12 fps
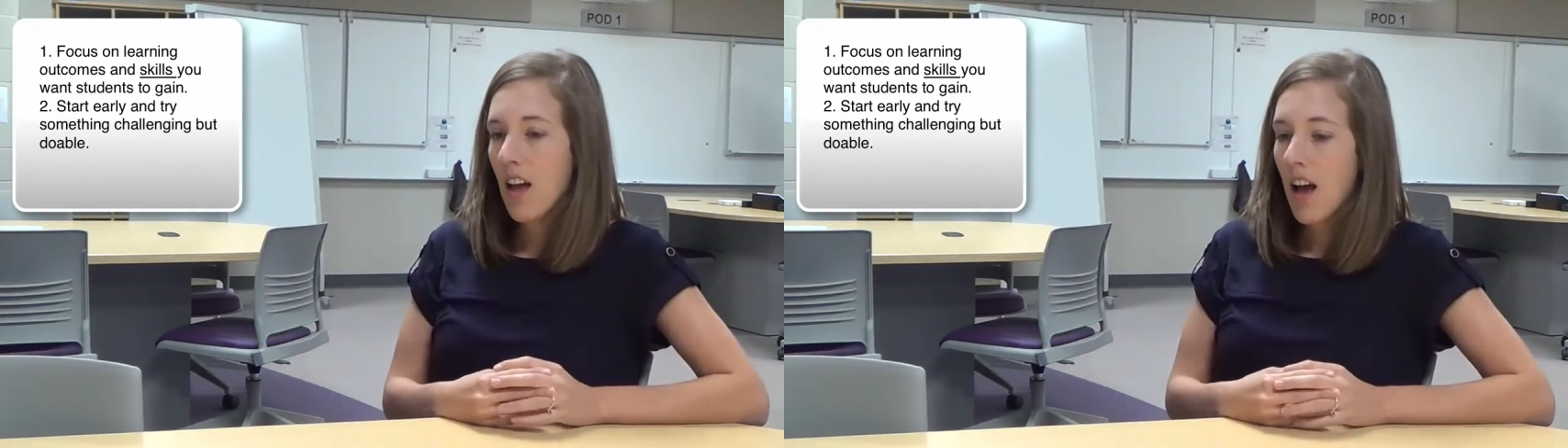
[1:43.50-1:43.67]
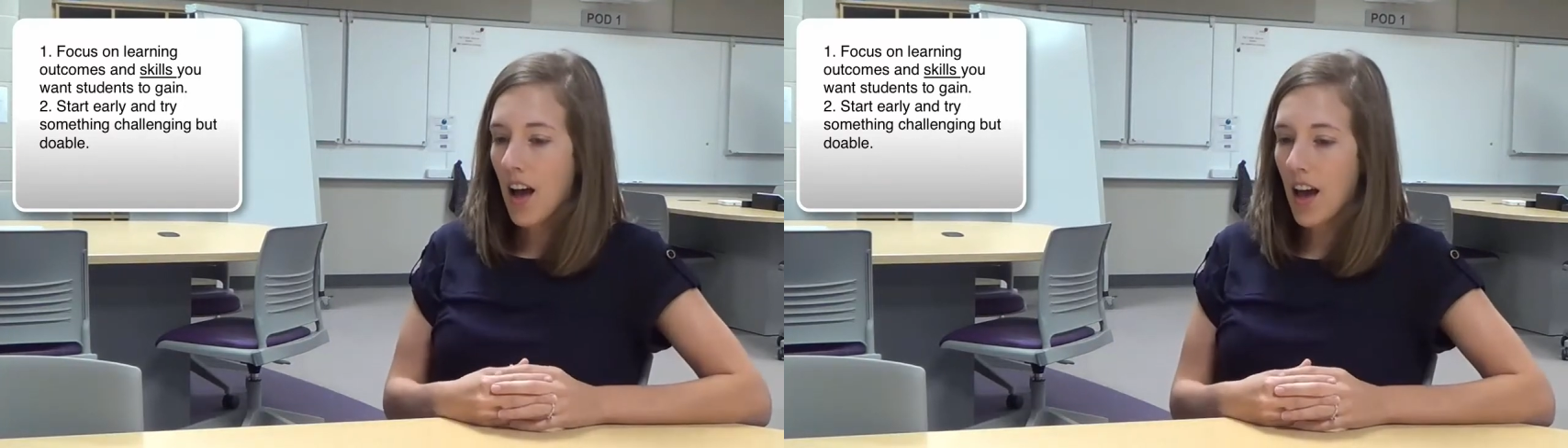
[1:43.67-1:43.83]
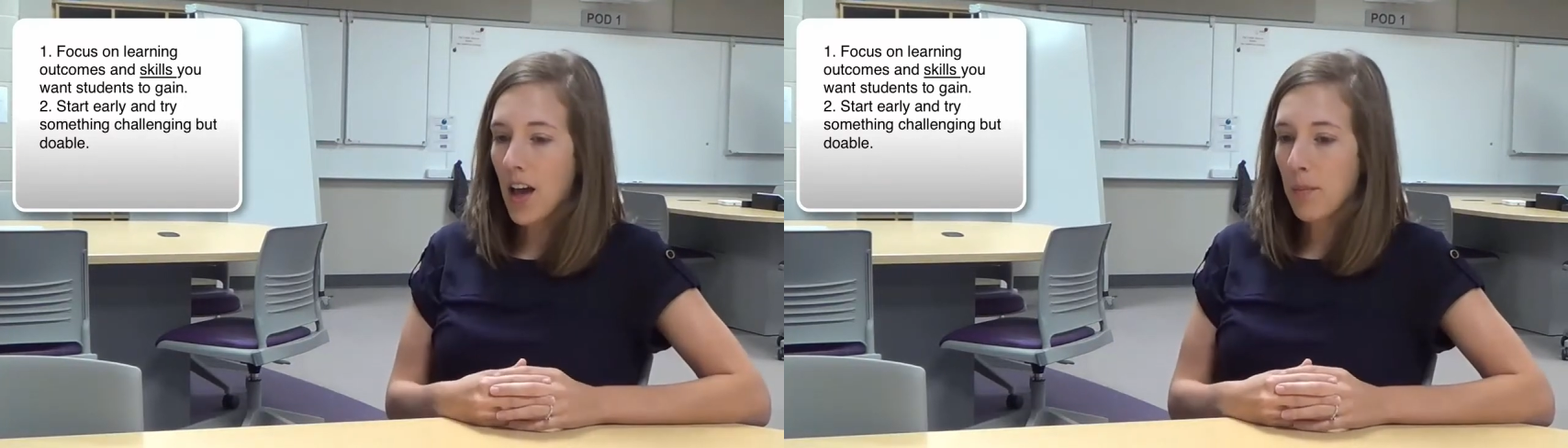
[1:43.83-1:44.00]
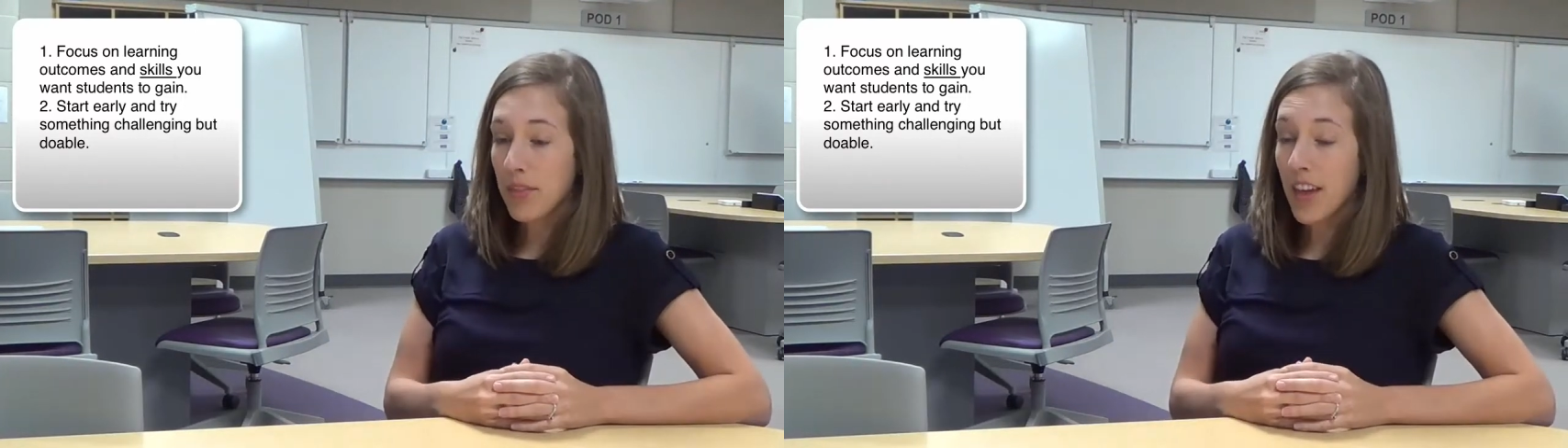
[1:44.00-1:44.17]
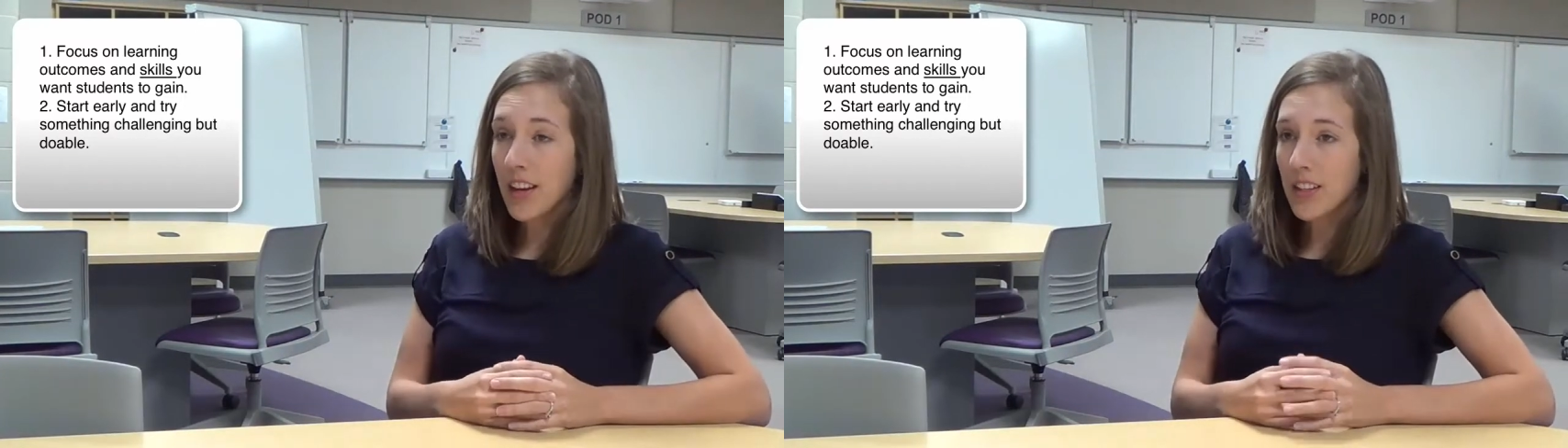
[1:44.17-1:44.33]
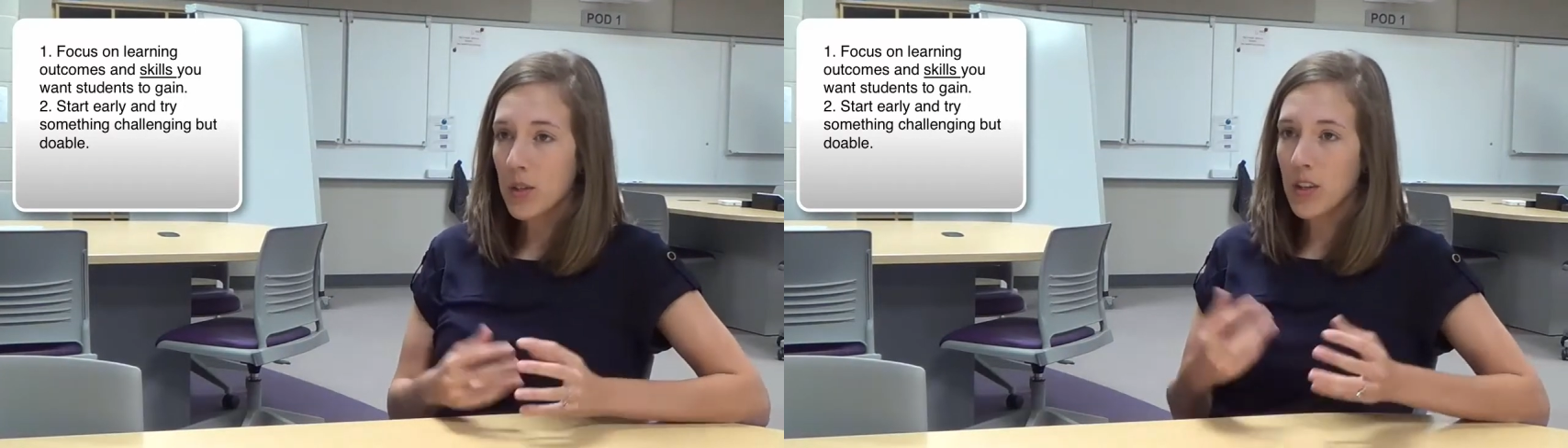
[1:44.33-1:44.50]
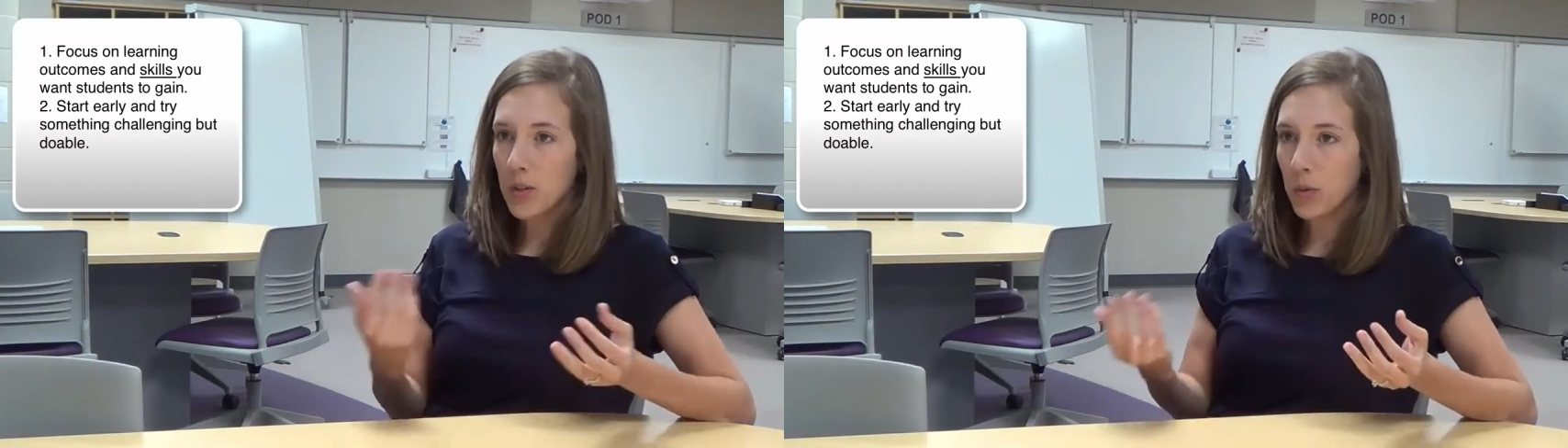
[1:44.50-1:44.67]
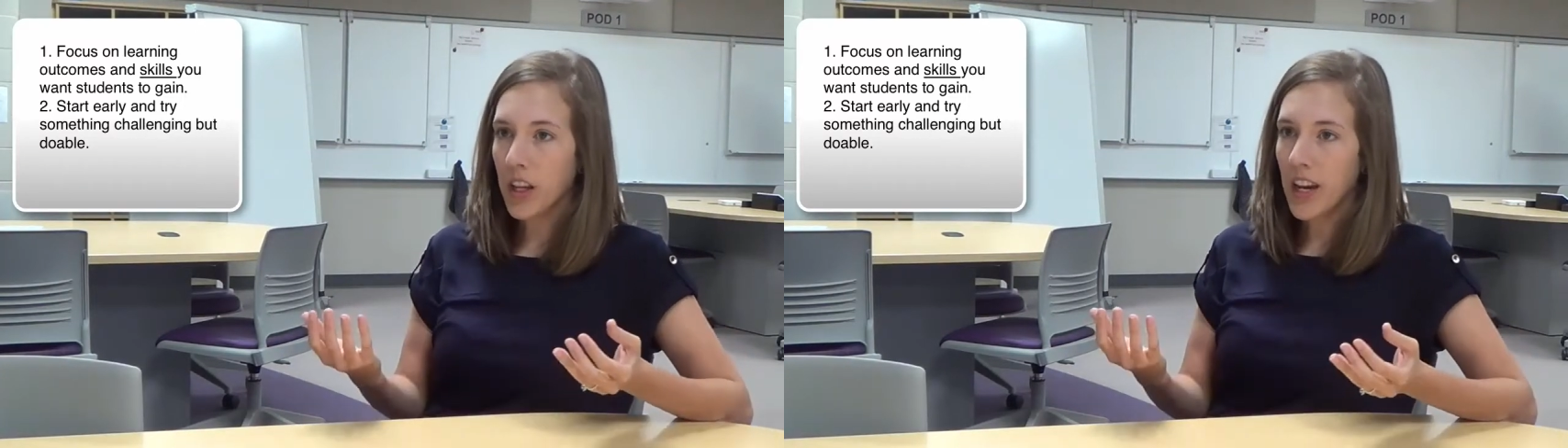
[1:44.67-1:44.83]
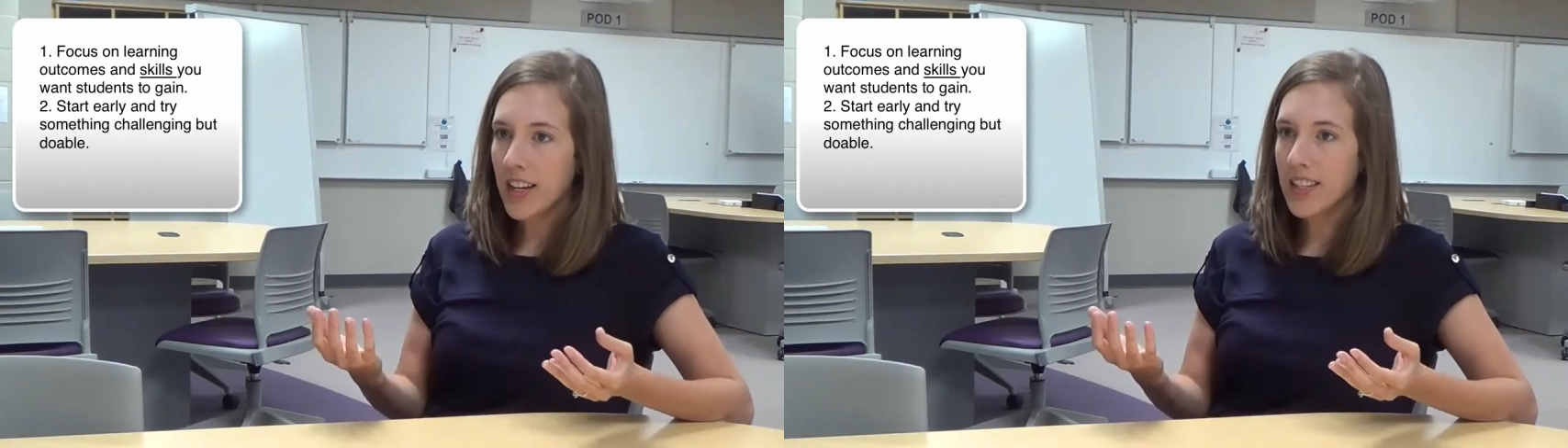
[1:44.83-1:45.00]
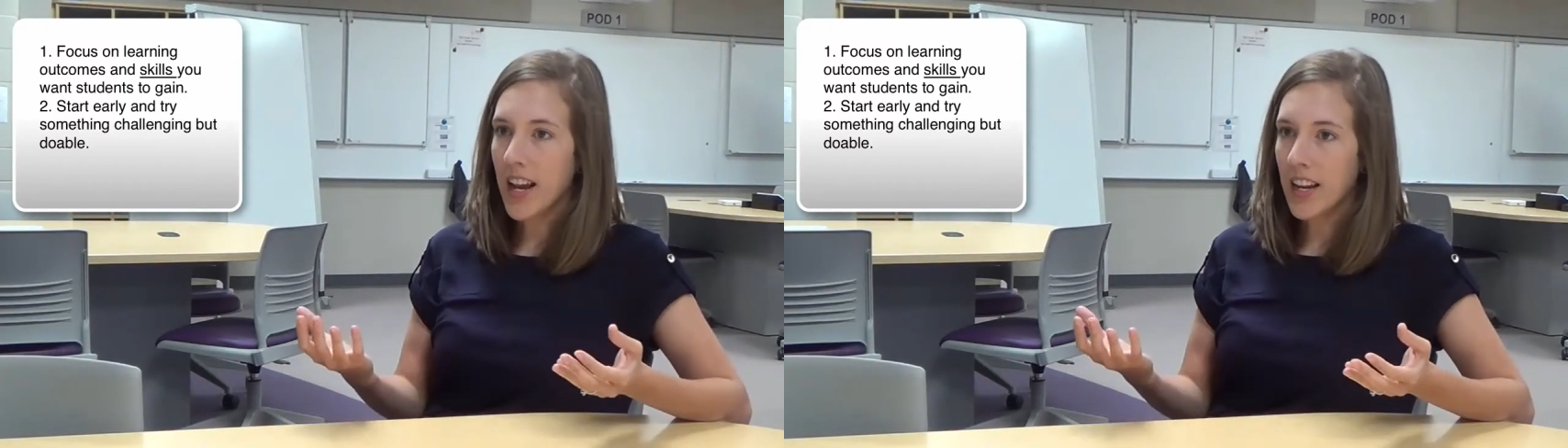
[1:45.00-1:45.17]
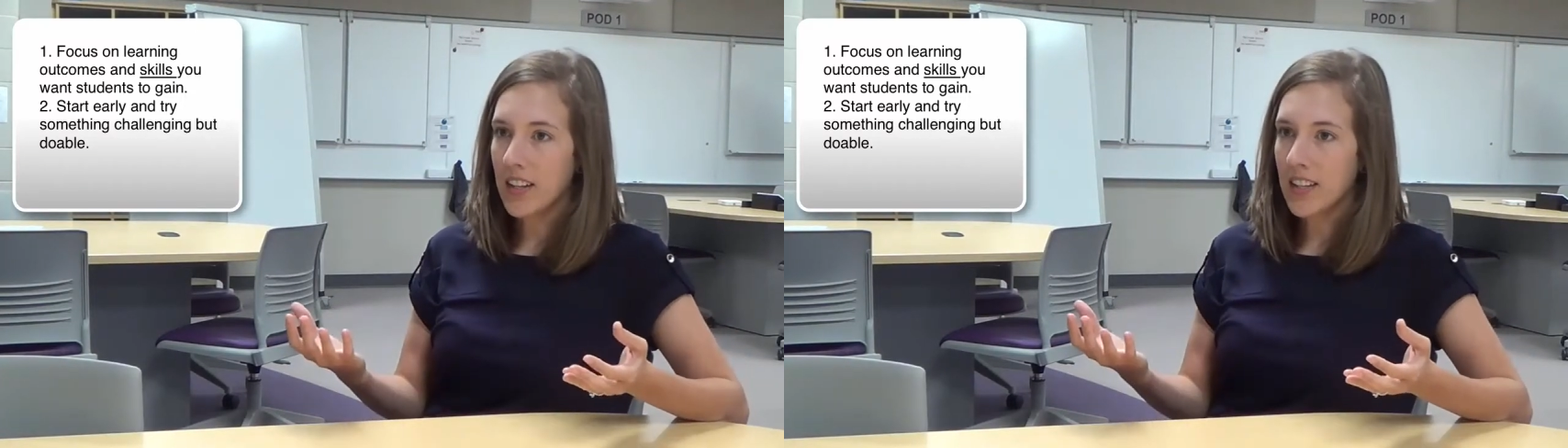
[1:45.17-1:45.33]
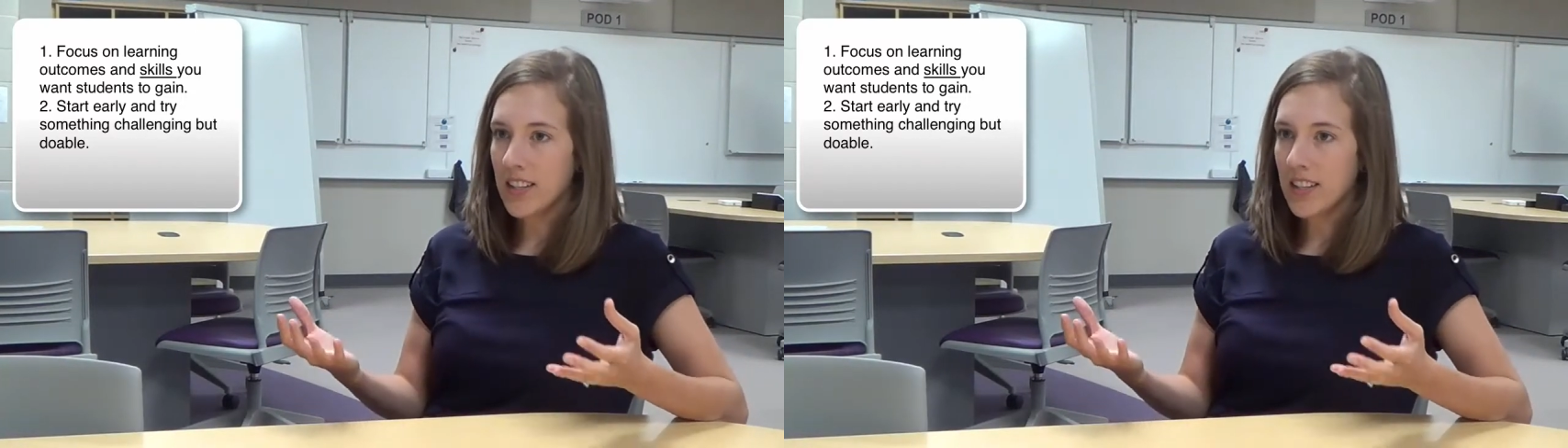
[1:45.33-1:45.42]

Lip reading: then it's really exciting